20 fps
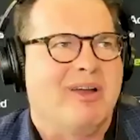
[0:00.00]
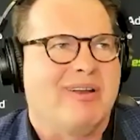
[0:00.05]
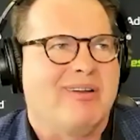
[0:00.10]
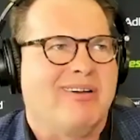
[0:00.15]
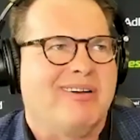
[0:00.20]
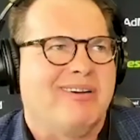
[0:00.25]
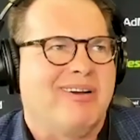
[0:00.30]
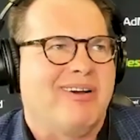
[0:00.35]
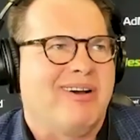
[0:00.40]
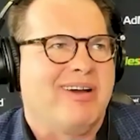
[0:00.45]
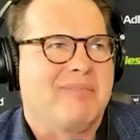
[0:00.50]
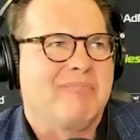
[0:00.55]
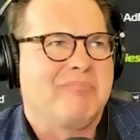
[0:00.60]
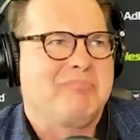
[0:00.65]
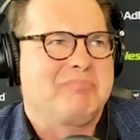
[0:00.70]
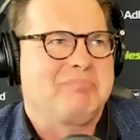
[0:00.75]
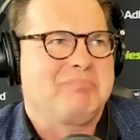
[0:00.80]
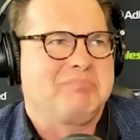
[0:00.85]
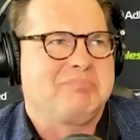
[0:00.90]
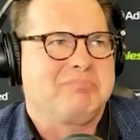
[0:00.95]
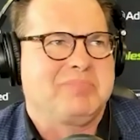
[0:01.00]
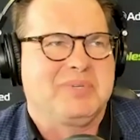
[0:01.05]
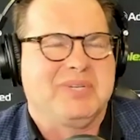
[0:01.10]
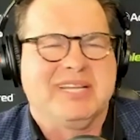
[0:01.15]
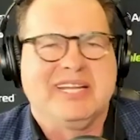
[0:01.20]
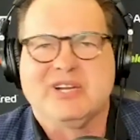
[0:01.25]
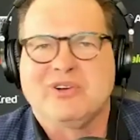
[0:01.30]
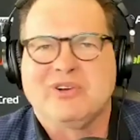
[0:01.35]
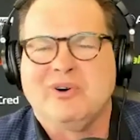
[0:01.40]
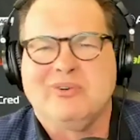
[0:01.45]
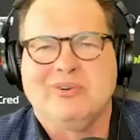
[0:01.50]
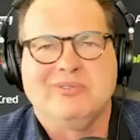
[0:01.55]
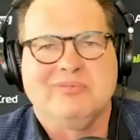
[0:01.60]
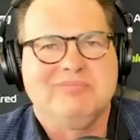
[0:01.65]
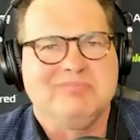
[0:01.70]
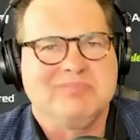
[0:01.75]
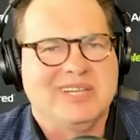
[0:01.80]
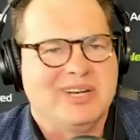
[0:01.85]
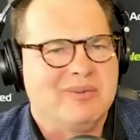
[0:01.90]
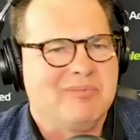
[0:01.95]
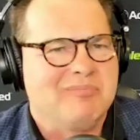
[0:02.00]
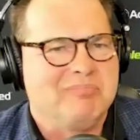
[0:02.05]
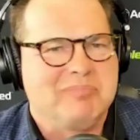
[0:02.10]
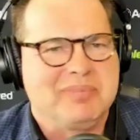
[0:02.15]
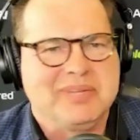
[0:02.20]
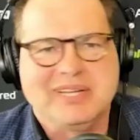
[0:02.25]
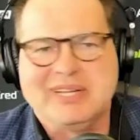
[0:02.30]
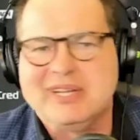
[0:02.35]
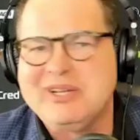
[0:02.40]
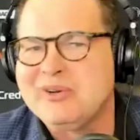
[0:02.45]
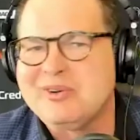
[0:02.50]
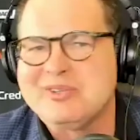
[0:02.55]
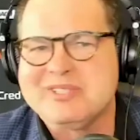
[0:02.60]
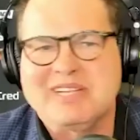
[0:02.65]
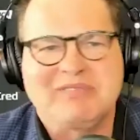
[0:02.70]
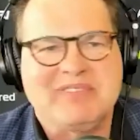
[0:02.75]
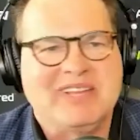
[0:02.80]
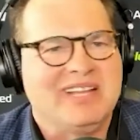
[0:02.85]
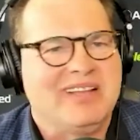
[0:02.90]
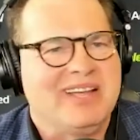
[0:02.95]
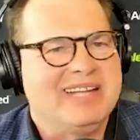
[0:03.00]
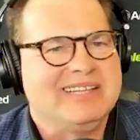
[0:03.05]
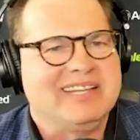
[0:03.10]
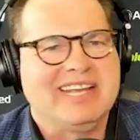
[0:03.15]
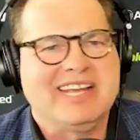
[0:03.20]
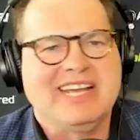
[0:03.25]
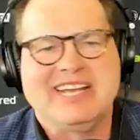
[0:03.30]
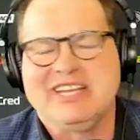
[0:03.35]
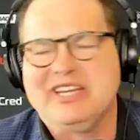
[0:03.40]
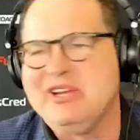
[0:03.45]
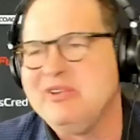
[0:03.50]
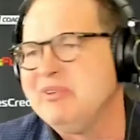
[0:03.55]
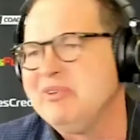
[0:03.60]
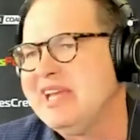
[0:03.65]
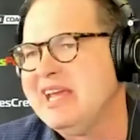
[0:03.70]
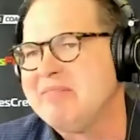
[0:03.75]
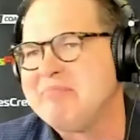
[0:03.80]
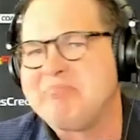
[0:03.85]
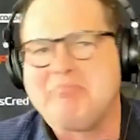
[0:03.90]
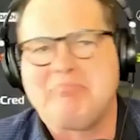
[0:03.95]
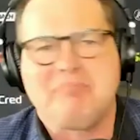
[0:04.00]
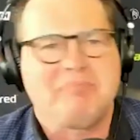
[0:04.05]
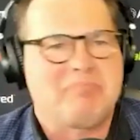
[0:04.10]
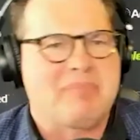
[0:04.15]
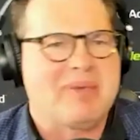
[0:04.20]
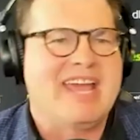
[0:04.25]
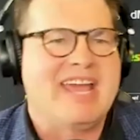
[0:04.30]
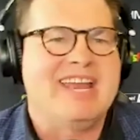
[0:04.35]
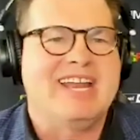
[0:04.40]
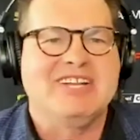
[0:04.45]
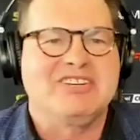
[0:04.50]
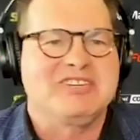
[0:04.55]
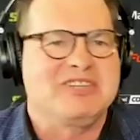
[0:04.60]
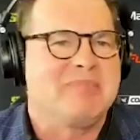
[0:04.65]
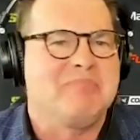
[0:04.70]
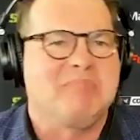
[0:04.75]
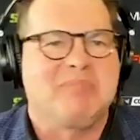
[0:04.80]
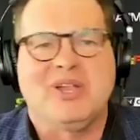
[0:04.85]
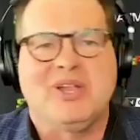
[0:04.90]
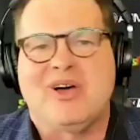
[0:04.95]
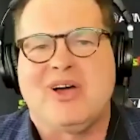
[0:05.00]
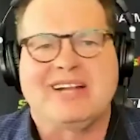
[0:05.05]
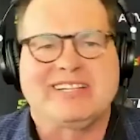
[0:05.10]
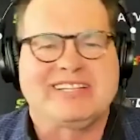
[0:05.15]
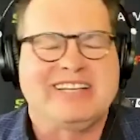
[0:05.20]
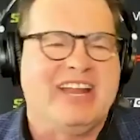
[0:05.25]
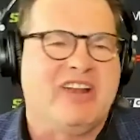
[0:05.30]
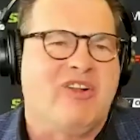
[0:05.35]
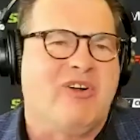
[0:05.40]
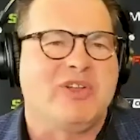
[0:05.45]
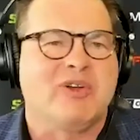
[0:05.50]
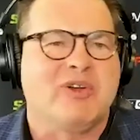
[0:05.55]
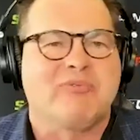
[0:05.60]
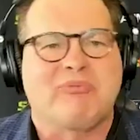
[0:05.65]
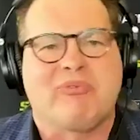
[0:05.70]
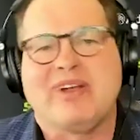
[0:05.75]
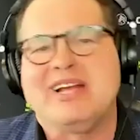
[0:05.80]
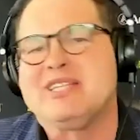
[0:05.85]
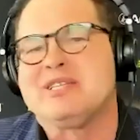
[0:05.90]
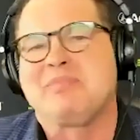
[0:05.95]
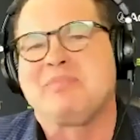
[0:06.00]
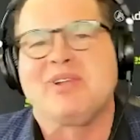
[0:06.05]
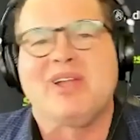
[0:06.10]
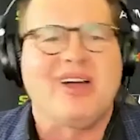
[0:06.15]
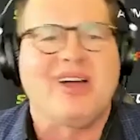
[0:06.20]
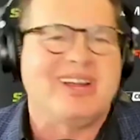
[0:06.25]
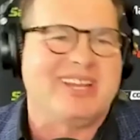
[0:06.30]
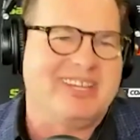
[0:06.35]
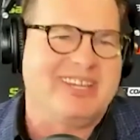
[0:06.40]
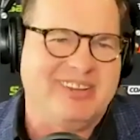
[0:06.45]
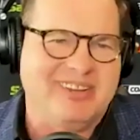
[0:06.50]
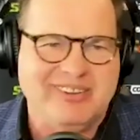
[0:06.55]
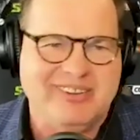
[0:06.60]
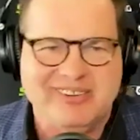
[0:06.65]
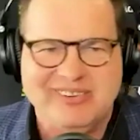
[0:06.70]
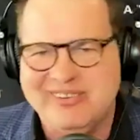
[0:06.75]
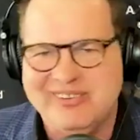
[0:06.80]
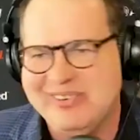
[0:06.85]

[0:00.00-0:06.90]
a, on a political, you know, bill or something like that, you get banished and blocked, and then all their friends block you